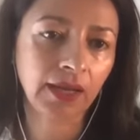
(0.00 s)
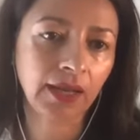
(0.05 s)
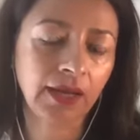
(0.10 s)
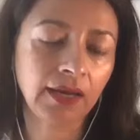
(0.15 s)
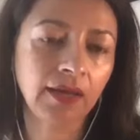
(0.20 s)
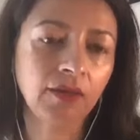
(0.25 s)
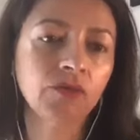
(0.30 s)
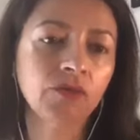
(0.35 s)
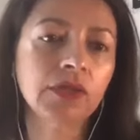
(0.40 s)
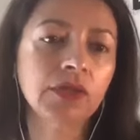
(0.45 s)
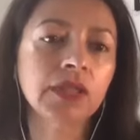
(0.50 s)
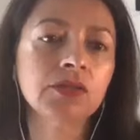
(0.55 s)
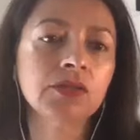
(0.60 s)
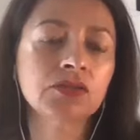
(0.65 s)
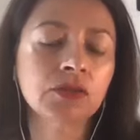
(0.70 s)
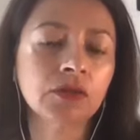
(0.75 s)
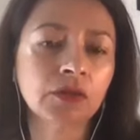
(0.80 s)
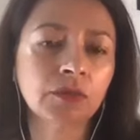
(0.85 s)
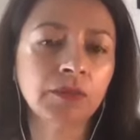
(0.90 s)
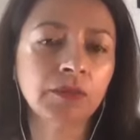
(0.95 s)
And it really
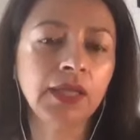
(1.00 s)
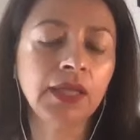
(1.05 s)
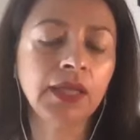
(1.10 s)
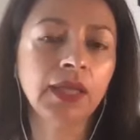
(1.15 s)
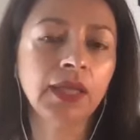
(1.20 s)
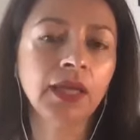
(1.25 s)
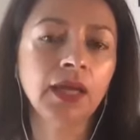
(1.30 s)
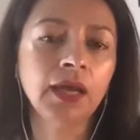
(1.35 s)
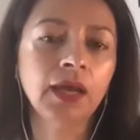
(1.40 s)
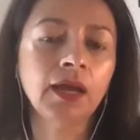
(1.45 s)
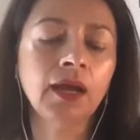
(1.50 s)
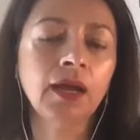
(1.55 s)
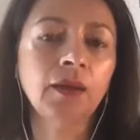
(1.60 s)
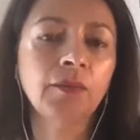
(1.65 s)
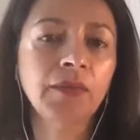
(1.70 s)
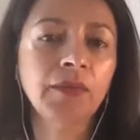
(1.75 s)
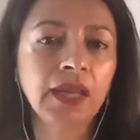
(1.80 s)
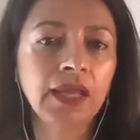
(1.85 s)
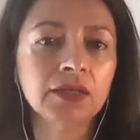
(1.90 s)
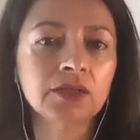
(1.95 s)
took me a
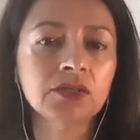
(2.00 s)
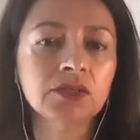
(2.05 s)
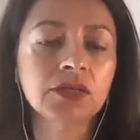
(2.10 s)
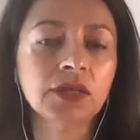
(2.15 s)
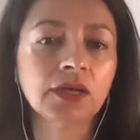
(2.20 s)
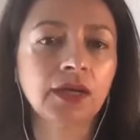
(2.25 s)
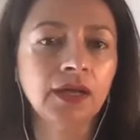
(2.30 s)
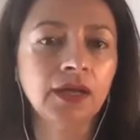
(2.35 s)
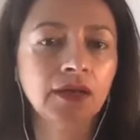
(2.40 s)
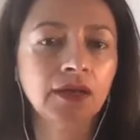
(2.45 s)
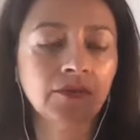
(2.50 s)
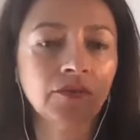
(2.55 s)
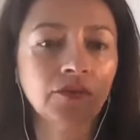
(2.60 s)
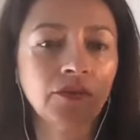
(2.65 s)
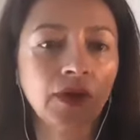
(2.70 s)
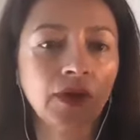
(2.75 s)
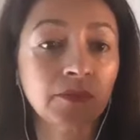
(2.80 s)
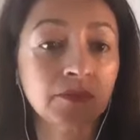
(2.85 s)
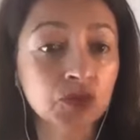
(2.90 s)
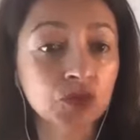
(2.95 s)
minute to kind of
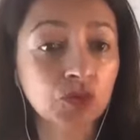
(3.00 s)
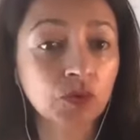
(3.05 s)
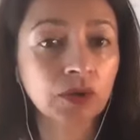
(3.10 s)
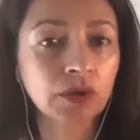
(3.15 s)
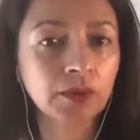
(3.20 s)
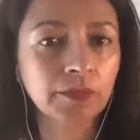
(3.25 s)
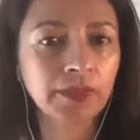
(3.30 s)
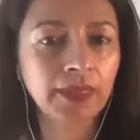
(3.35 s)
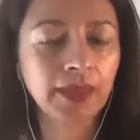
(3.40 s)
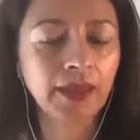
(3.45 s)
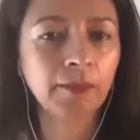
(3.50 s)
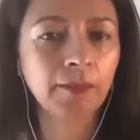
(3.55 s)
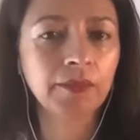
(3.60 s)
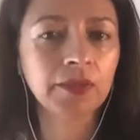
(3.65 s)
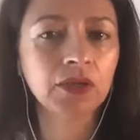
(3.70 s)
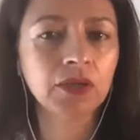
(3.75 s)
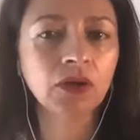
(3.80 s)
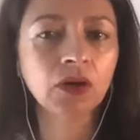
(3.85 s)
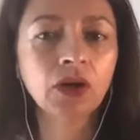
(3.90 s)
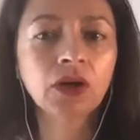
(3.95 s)
absorb that,
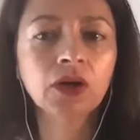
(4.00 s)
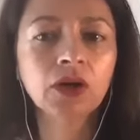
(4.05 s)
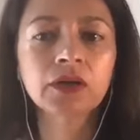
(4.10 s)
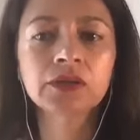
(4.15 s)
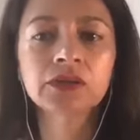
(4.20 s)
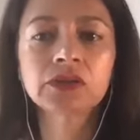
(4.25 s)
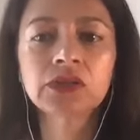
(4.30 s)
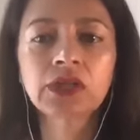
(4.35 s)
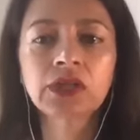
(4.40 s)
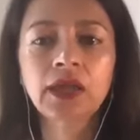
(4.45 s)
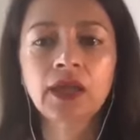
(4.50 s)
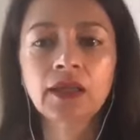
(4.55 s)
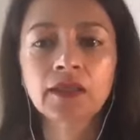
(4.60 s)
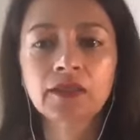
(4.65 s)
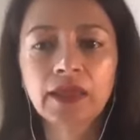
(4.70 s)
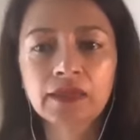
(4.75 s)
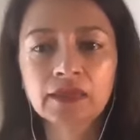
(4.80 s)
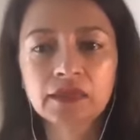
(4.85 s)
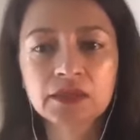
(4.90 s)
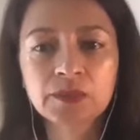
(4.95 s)
because
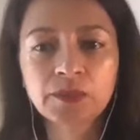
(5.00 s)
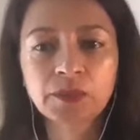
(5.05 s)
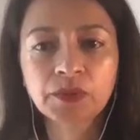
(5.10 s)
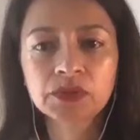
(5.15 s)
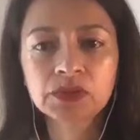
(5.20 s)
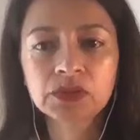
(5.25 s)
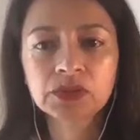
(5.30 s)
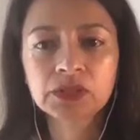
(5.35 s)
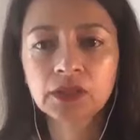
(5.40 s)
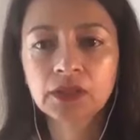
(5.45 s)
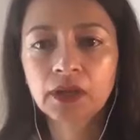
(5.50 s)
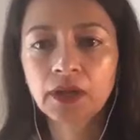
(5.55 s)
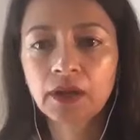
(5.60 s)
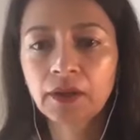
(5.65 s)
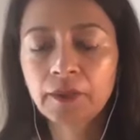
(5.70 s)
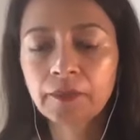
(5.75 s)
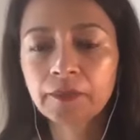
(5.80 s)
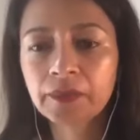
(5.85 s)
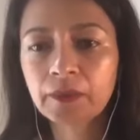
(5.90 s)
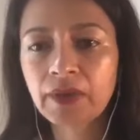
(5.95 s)
like this person,
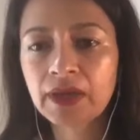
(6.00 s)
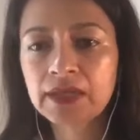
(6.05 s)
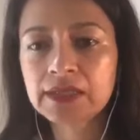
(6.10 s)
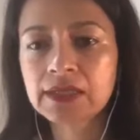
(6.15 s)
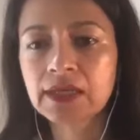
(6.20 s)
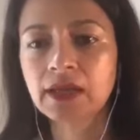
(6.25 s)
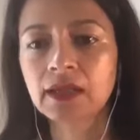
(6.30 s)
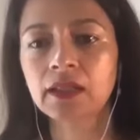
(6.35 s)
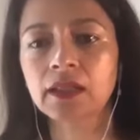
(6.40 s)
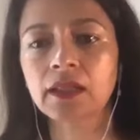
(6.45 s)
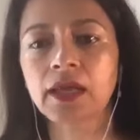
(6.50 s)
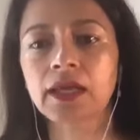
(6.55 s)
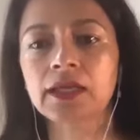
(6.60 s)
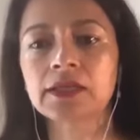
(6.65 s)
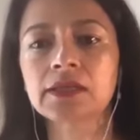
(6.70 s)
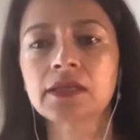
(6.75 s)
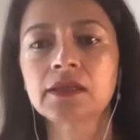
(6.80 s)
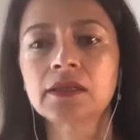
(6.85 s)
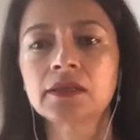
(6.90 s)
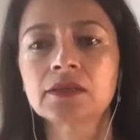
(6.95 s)
Maciel,
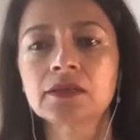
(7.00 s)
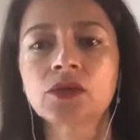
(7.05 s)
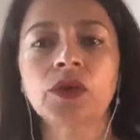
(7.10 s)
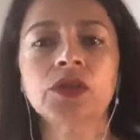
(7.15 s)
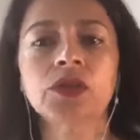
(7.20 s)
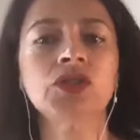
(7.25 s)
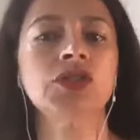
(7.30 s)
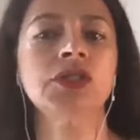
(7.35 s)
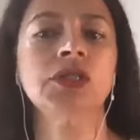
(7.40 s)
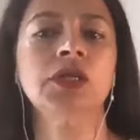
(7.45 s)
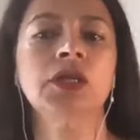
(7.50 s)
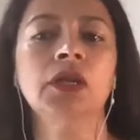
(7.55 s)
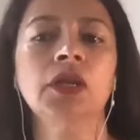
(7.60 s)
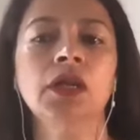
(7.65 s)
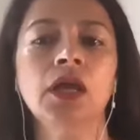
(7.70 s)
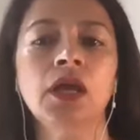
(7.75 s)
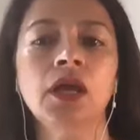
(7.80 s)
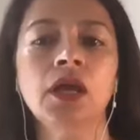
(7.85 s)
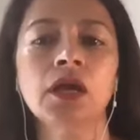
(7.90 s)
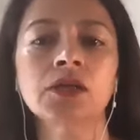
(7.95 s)
asking this question
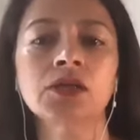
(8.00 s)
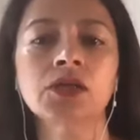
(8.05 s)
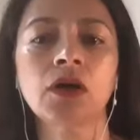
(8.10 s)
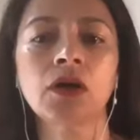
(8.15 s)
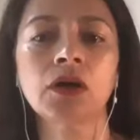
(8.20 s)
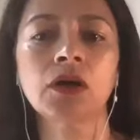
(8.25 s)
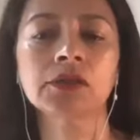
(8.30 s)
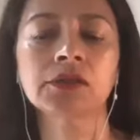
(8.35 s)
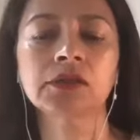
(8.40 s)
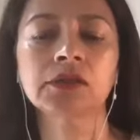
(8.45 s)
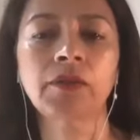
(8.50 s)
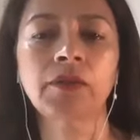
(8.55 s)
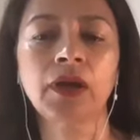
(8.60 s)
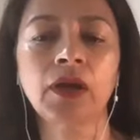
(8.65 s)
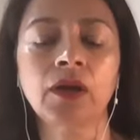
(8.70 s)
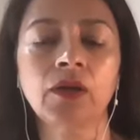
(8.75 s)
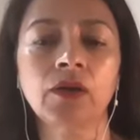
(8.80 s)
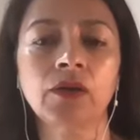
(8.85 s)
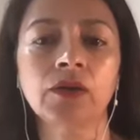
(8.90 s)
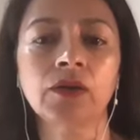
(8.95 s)
talks
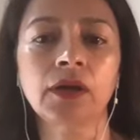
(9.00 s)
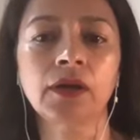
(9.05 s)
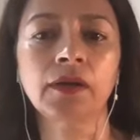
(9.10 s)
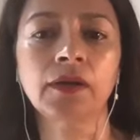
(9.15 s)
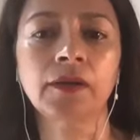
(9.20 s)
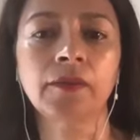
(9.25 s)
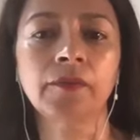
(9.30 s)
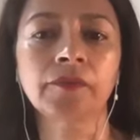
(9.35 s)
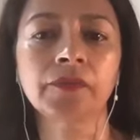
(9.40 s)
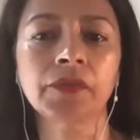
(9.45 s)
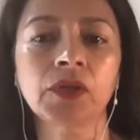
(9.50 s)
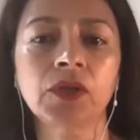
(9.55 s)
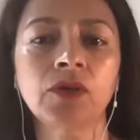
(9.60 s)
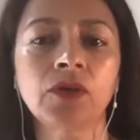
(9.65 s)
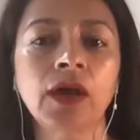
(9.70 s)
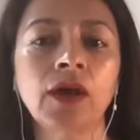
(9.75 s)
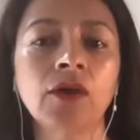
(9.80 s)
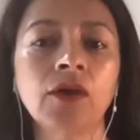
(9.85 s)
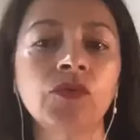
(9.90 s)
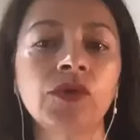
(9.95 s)
about, you know,
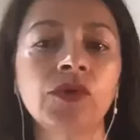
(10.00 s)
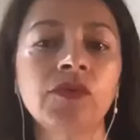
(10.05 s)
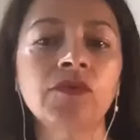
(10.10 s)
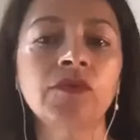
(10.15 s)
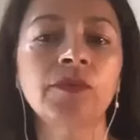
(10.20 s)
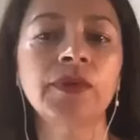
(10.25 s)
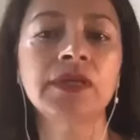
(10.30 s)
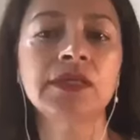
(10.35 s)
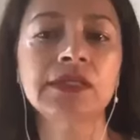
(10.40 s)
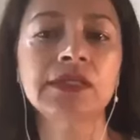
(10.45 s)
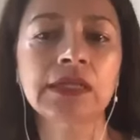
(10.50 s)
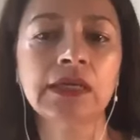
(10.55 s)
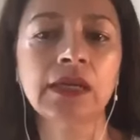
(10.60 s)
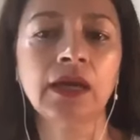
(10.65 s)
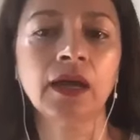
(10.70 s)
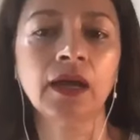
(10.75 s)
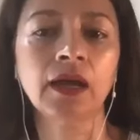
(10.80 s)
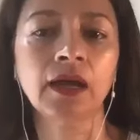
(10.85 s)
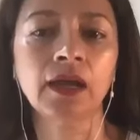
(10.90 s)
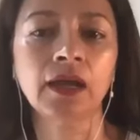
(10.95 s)
how we've been
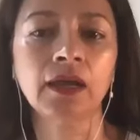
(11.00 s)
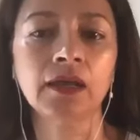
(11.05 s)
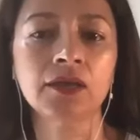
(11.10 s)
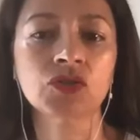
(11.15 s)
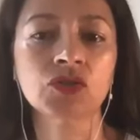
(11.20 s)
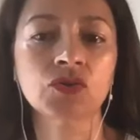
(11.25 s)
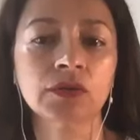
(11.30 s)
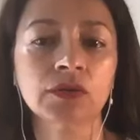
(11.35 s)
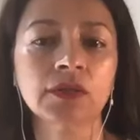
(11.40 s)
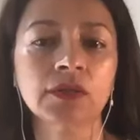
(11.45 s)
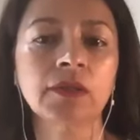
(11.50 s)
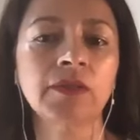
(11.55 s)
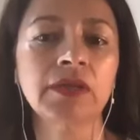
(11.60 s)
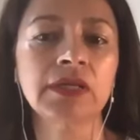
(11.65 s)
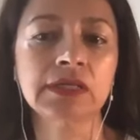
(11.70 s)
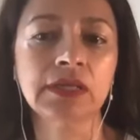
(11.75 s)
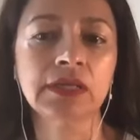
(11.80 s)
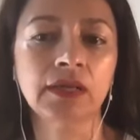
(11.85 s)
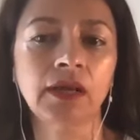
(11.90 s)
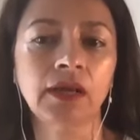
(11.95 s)
denied, historically been
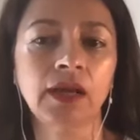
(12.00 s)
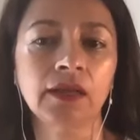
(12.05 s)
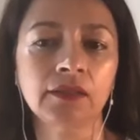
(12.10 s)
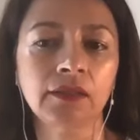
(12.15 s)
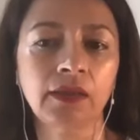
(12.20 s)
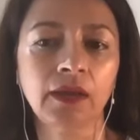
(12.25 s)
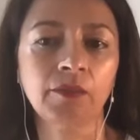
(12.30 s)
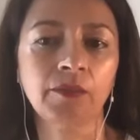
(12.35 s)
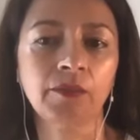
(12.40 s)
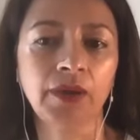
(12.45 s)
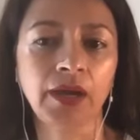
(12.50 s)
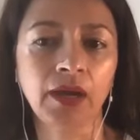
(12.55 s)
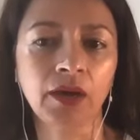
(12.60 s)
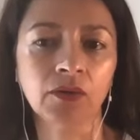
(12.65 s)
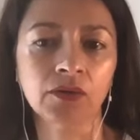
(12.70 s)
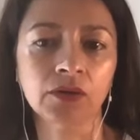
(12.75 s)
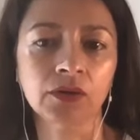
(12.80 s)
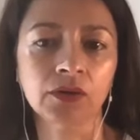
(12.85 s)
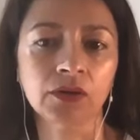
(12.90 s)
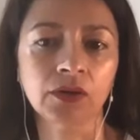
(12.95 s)
denied that
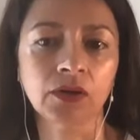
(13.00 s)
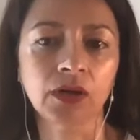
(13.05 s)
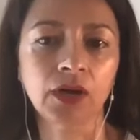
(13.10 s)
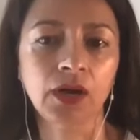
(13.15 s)
power.